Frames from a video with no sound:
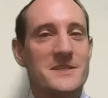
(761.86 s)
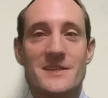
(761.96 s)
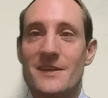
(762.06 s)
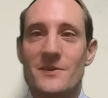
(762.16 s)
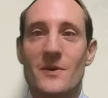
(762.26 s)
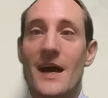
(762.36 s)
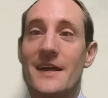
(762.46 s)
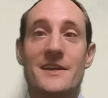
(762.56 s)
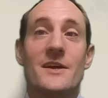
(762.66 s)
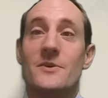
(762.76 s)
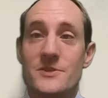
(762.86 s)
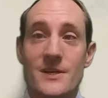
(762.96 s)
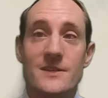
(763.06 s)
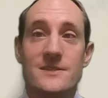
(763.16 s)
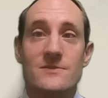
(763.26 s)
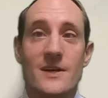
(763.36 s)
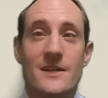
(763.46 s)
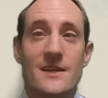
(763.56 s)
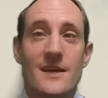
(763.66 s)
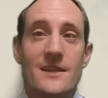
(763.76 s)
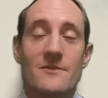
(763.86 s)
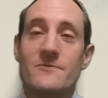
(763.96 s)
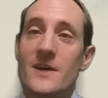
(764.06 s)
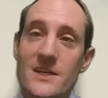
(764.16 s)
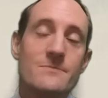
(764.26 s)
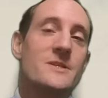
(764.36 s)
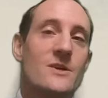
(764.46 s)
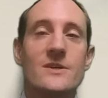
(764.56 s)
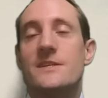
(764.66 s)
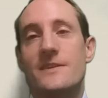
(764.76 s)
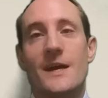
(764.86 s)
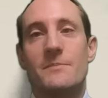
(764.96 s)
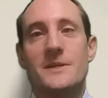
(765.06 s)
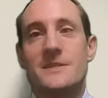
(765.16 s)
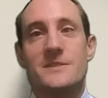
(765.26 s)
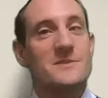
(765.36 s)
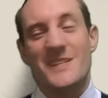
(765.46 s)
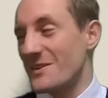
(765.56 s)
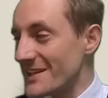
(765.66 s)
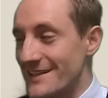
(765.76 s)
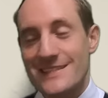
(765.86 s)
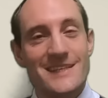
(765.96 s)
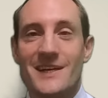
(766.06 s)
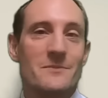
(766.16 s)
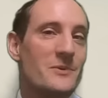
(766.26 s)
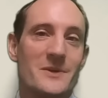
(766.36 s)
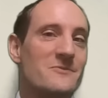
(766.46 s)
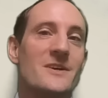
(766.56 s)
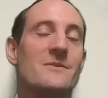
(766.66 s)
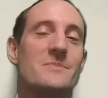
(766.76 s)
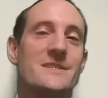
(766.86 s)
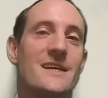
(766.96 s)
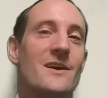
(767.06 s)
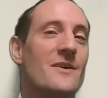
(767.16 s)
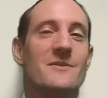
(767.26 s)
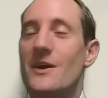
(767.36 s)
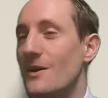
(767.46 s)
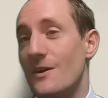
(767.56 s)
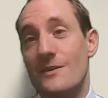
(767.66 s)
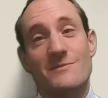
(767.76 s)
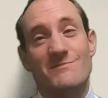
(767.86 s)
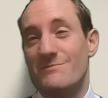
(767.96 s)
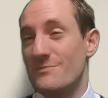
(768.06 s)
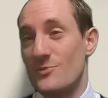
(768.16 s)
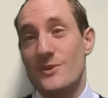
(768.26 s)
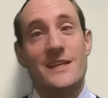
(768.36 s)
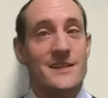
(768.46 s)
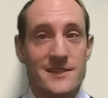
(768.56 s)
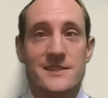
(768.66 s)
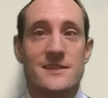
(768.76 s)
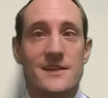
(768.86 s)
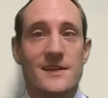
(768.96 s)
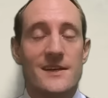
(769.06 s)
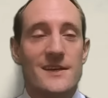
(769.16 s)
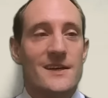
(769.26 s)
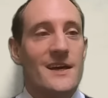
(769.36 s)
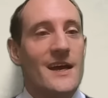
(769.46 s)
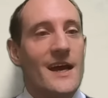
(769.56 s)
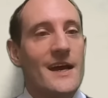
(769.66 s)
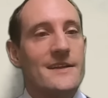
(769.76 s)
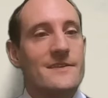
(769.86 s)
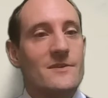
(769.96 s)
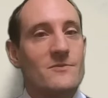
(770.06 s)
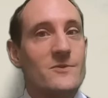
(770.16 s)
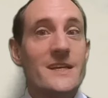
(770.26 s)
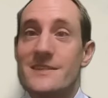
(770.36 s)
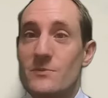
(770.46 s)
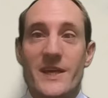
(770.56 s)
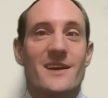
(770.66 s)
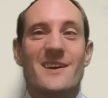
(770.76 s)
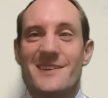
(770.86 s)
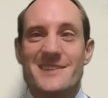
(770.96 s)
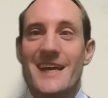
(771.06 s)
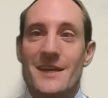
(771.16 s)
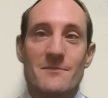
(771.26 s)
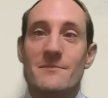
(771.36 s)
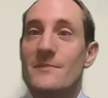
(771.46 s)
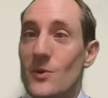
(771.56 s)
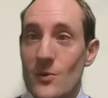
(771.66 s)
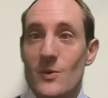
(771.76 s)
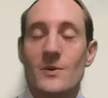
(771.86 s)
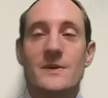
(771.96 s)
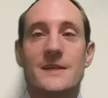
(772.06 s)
that I thought had no chance, right? The vast majority of the applicants, you know, 99.5% are brilliant. And the reason we can't take more